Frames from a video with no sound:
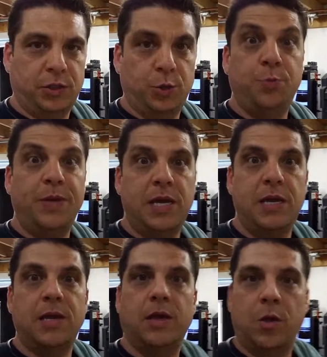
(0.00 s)
to
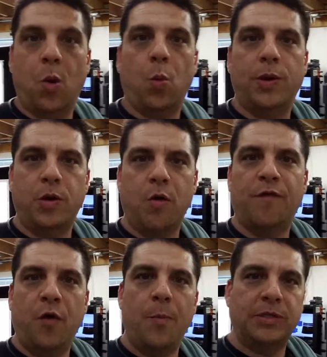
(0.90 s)
be your window
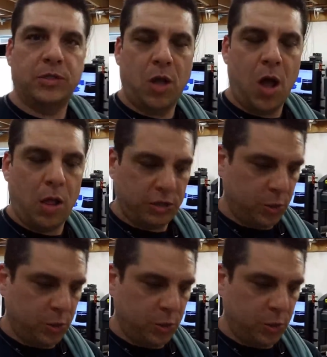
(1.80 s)
film installer.